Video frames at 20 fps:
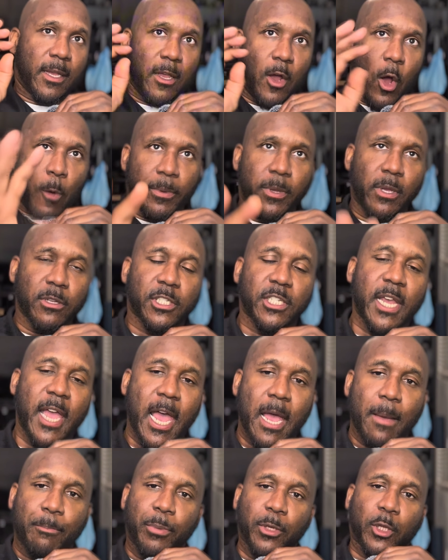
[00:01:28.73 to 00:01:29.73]
Open your
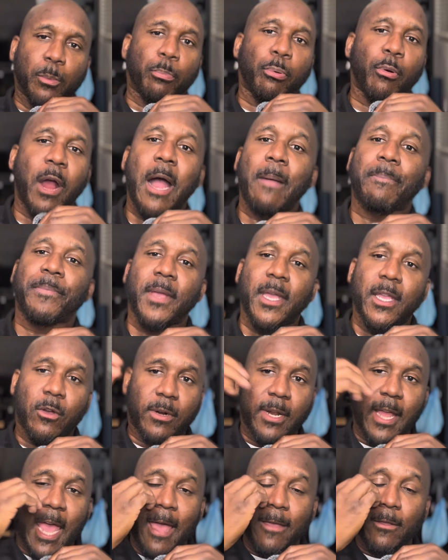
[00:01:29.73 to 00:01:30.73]
chat, put the prompt there. You're
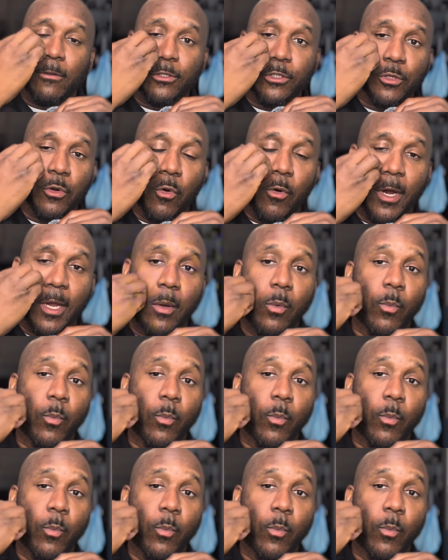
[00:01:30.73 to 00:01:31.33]
going to have your story.